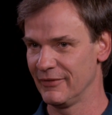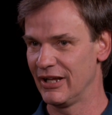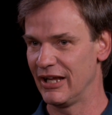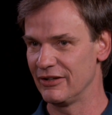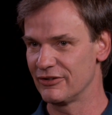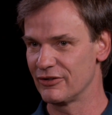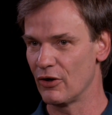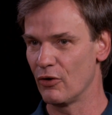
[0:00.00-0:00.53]

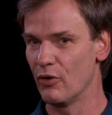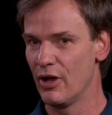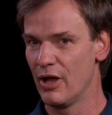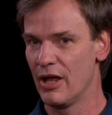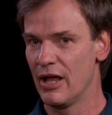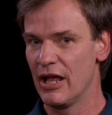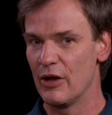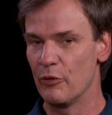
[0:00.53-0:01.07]
And so
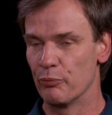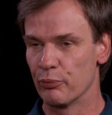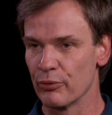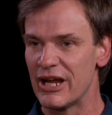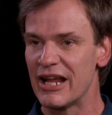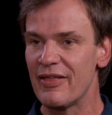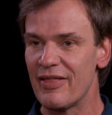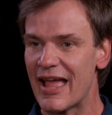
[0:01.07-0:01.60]

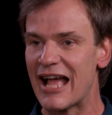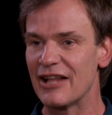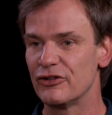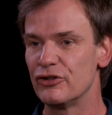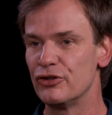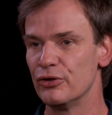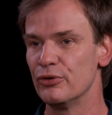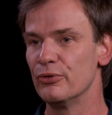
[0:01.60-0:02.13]
bring
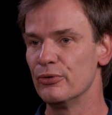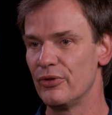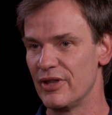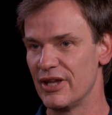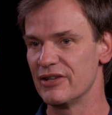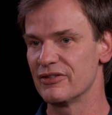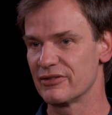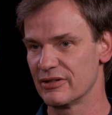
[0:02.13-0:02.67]
that to
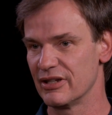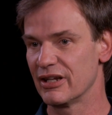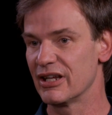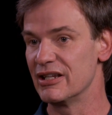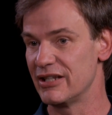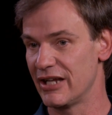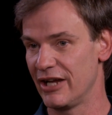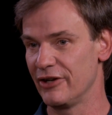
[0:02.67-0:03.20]
this
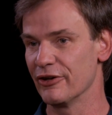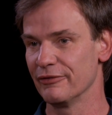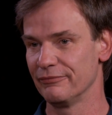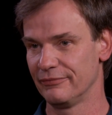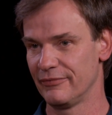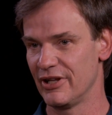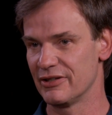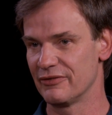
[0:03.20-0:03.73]
container,
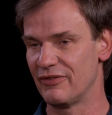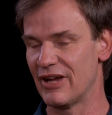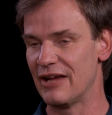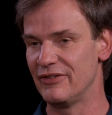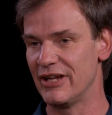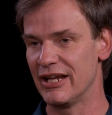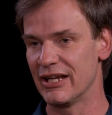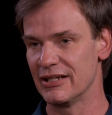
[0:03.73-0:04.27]
this
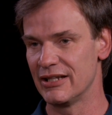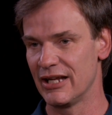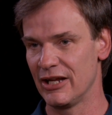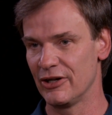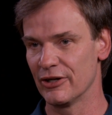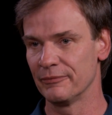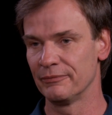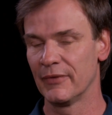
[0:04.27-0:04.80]
five-day
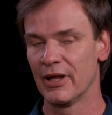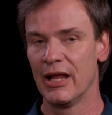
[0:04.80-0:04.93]
container.